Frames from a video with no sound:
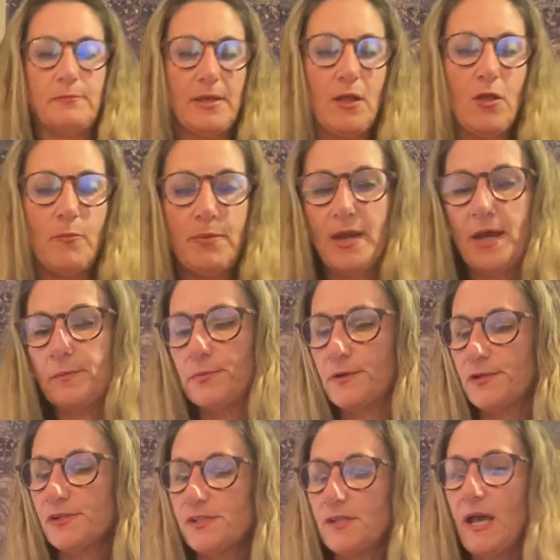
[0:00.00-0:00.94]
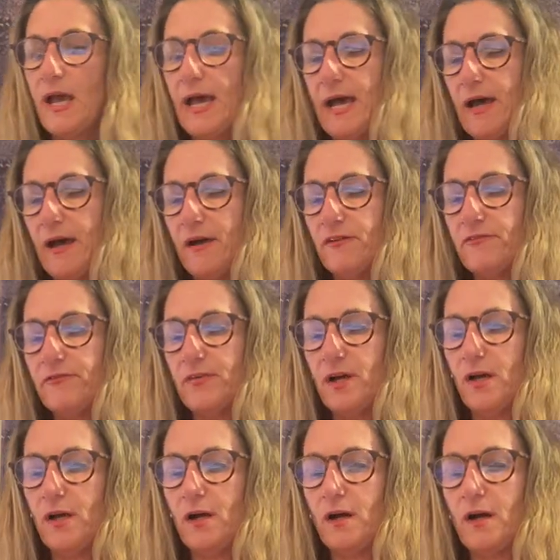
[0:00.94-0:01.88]
bell peppers have
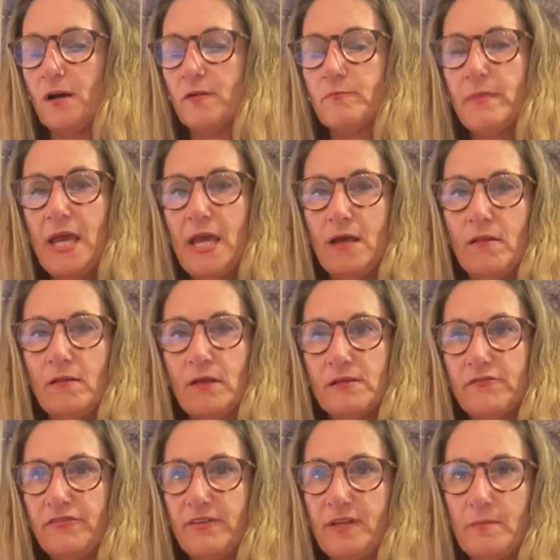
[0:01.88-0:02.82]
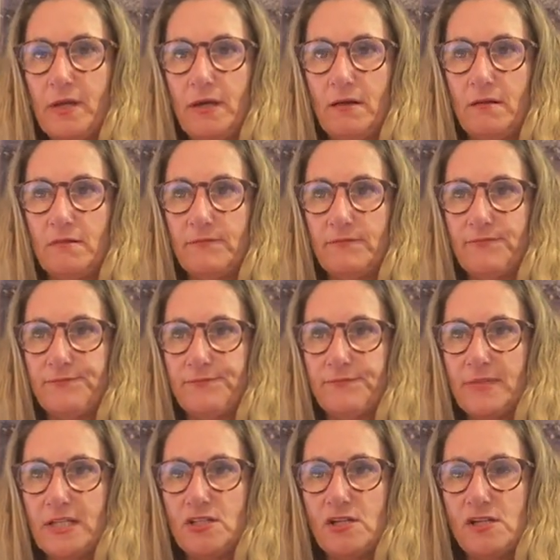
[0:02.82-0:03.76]
uh, are male and female?
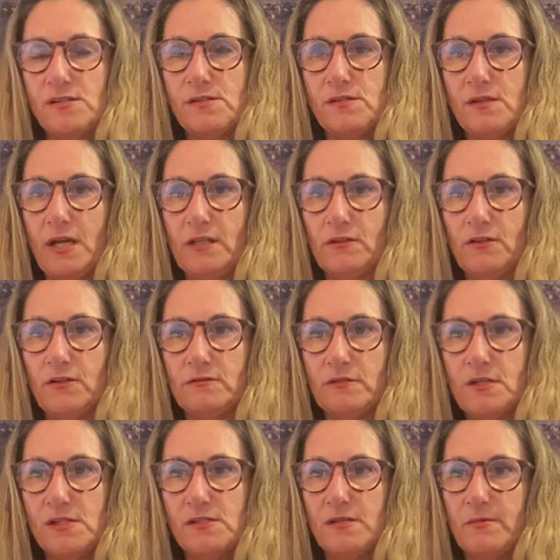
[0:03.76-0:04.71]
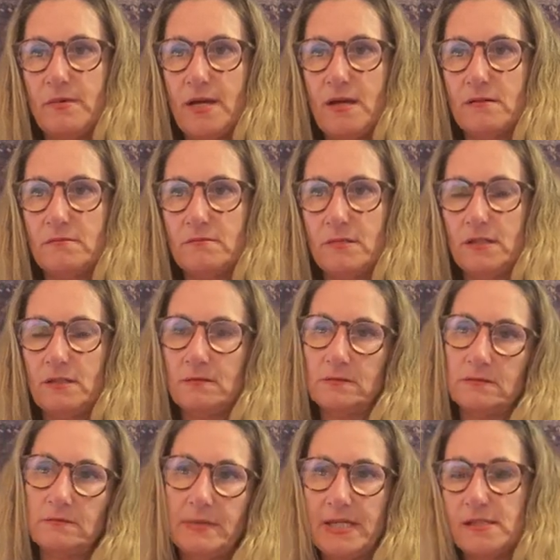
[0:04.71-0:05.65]
I just, I learned this about,
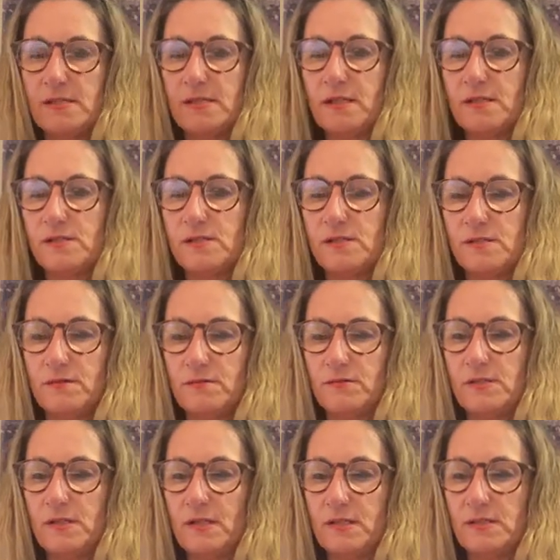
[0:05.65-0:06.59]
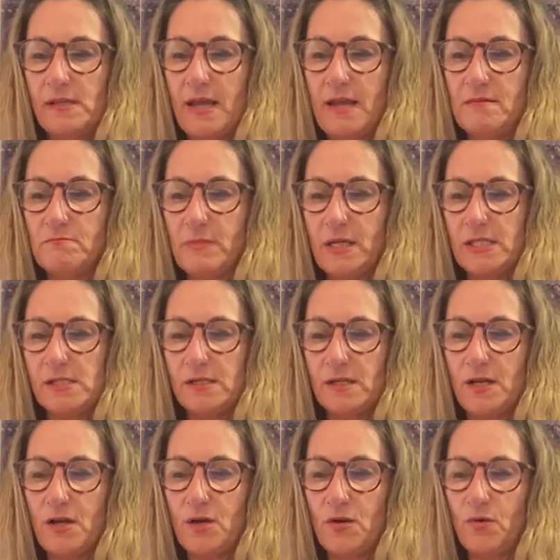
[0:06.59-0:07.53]
um, about six, six, eight months
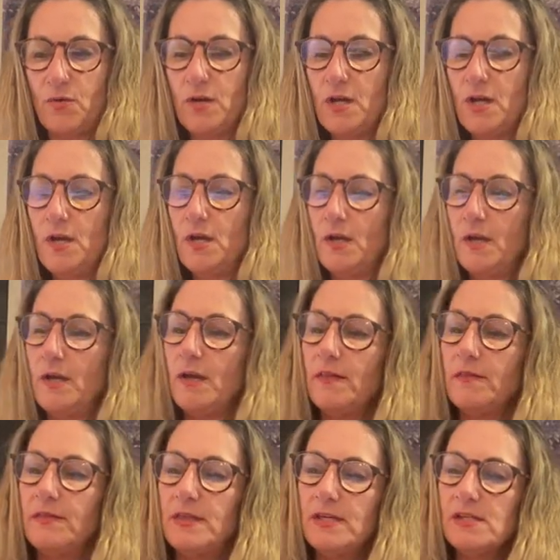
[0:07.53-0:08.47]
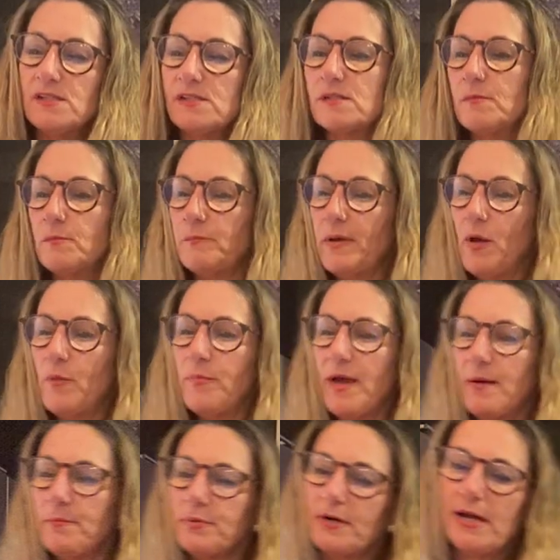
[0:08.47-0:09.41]
ago. This bell
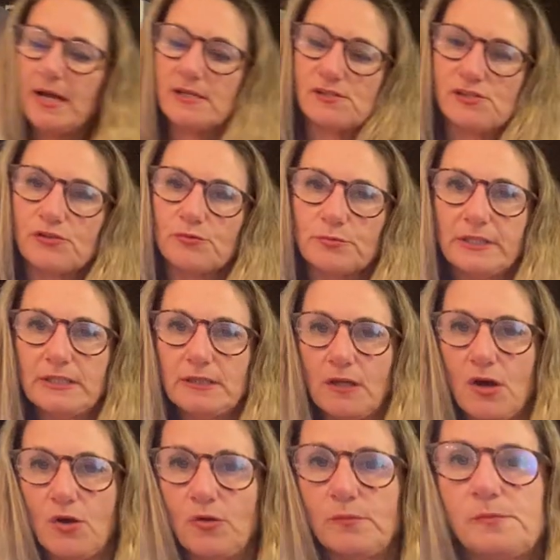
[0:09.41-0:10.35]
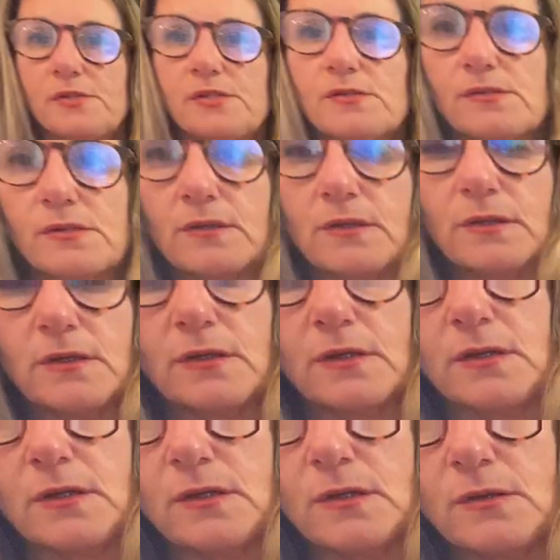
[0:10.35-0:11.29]
pepper has three lobes
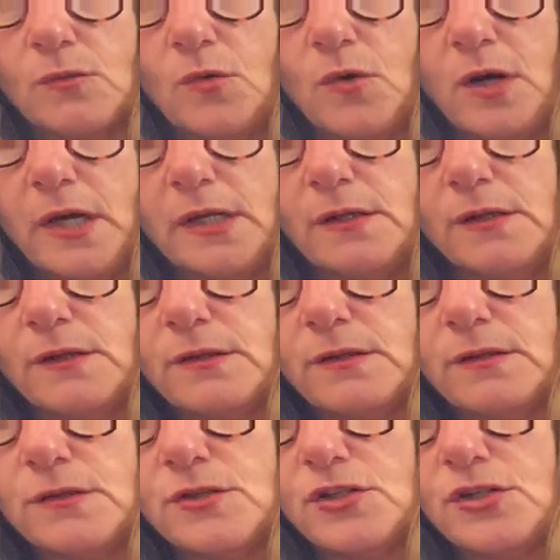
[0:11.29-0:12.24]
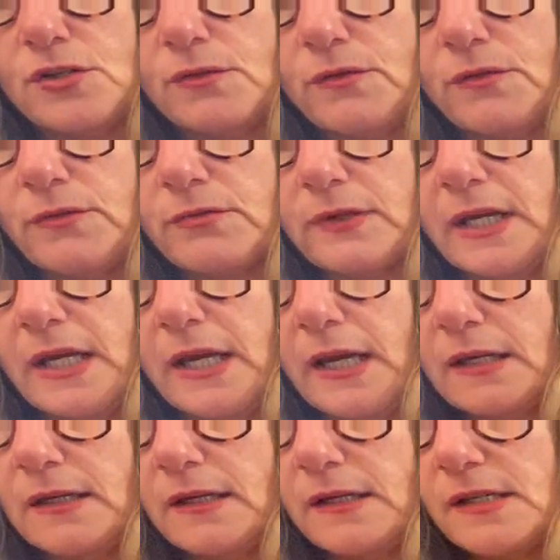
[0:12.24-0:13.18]
one, two, three,
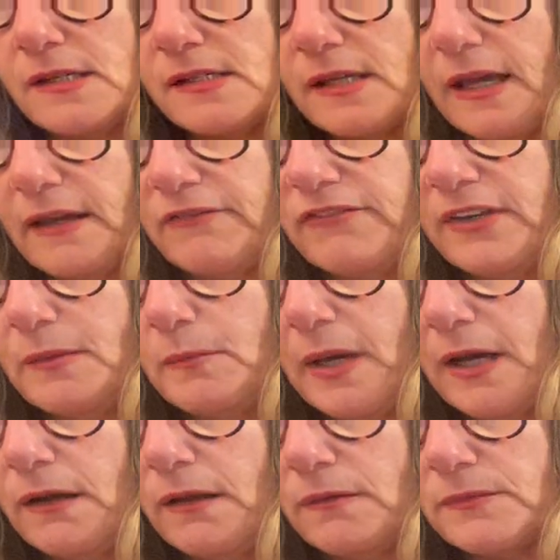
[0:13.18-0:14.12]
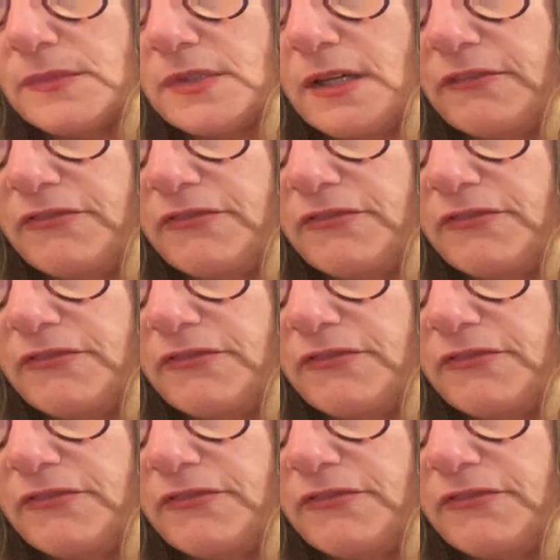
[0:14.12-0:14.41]
and it is a female. It's a